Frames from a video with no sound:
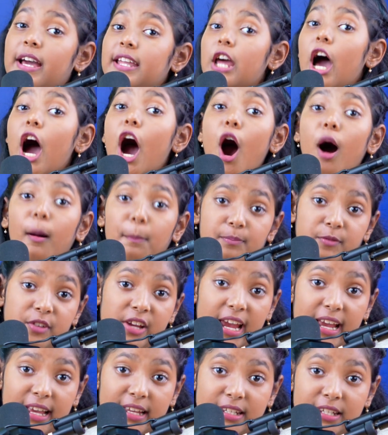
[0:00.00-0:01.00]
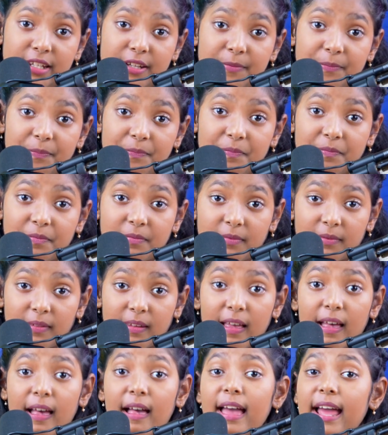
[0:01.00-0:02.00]
object.
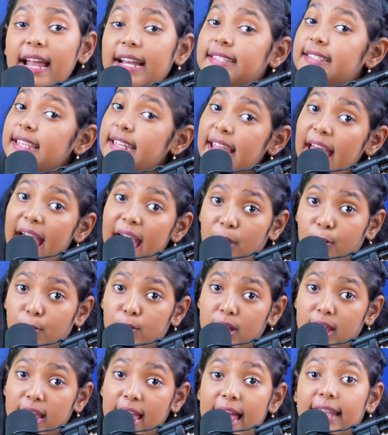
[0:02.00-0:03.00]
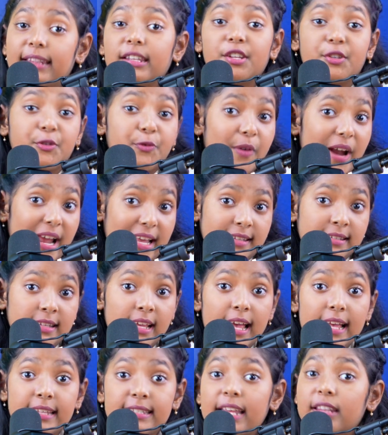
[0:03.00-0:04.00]
It's a noun and the stress is
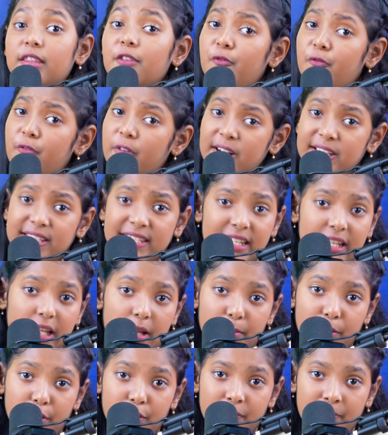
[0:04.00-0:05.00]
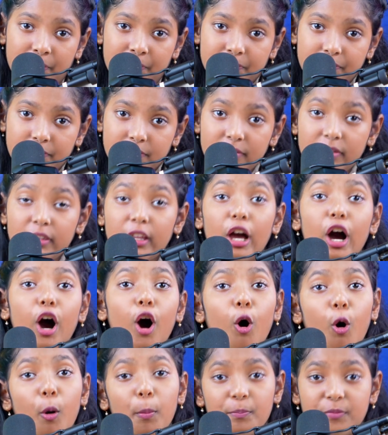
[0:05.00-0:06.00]
at the first syllable.
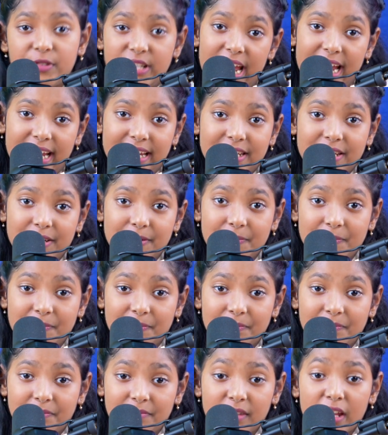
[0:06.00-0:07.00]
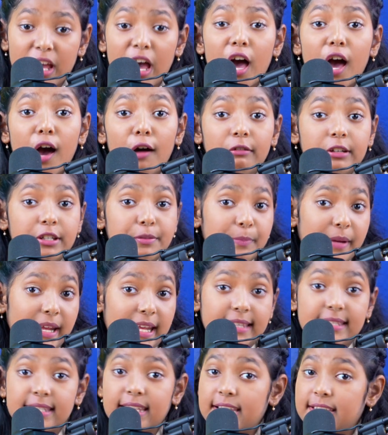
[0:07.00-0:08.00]
Object, which means
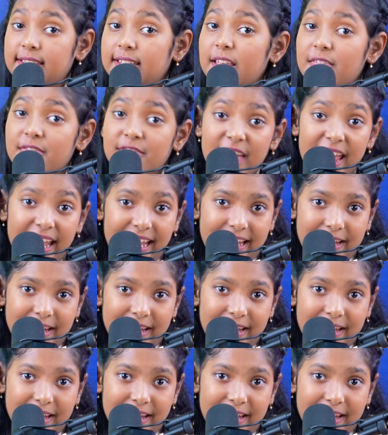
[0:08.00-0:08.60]
it's a thing.